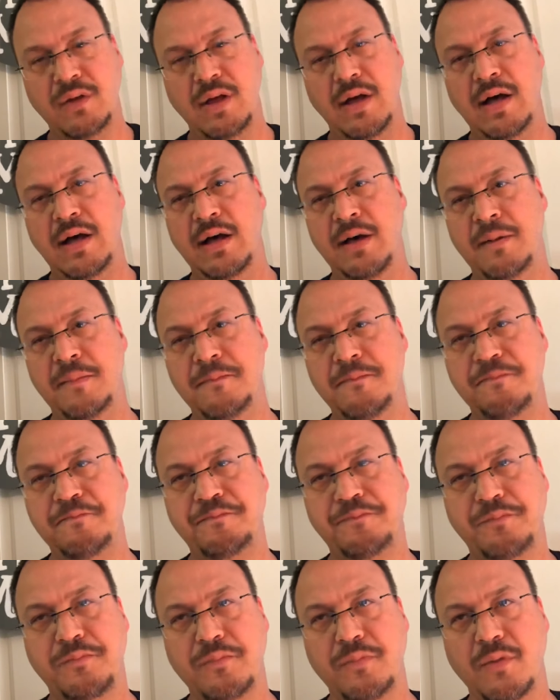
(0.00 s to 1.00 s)

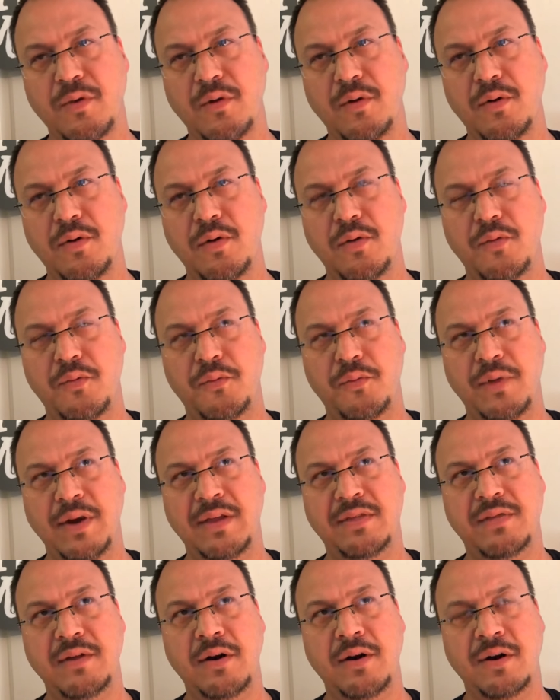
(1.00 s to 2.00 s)

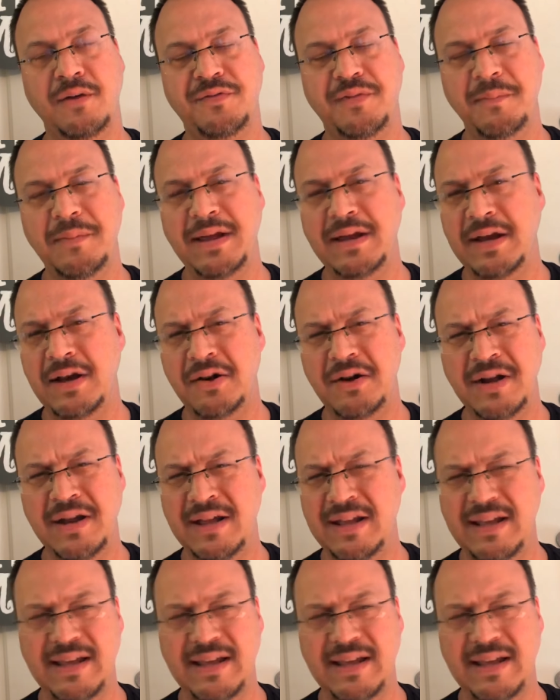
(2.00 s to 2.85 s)
right there off the main area.